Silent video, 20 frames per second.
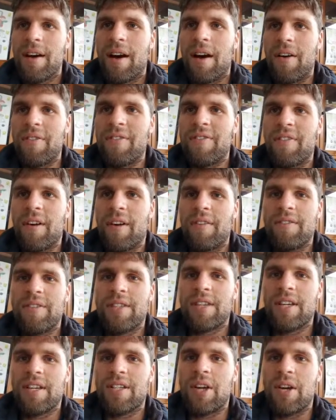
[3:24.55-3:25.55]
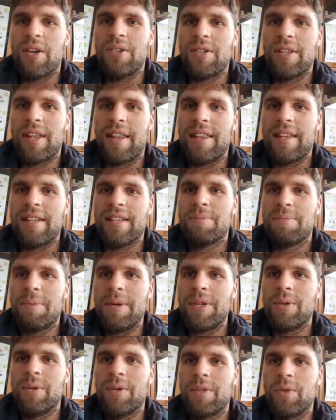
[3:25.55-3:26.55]
I've, I've shows you that the
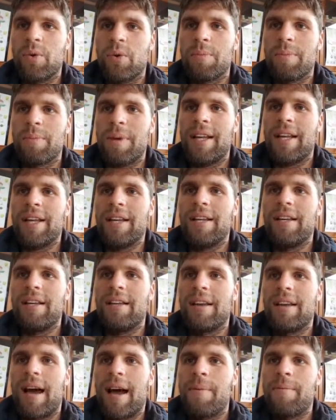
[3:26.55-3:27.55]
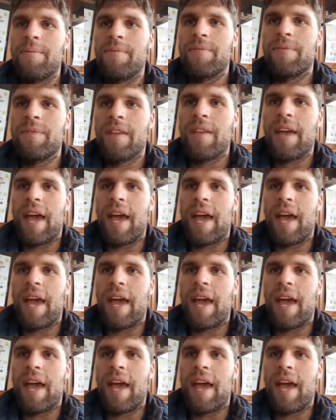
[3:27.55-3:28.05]
special is automatically um,